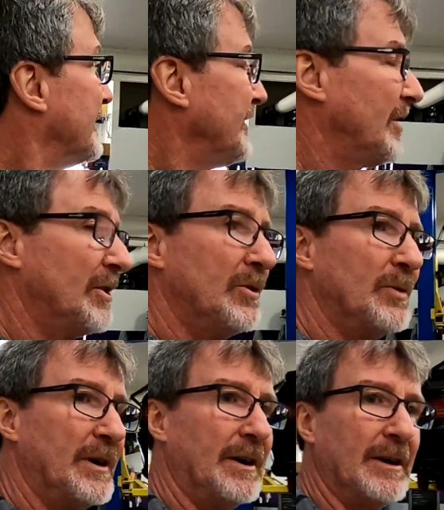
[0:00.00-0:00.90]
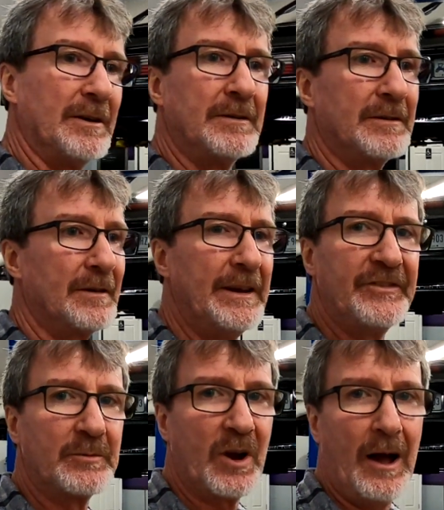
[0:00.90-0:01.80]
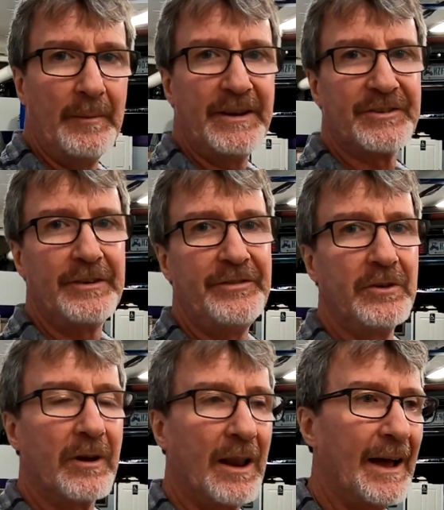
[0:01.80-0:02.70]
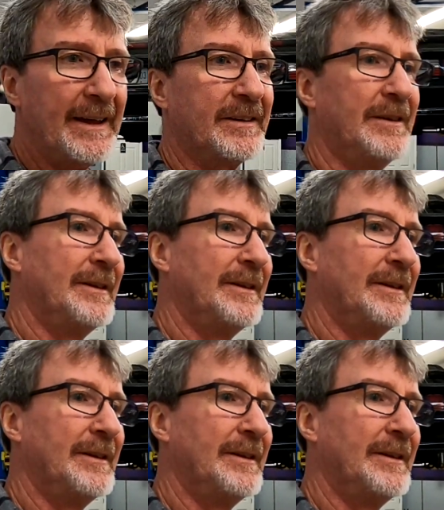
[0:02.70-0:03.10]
You know, uh, leave some comments if you'd like.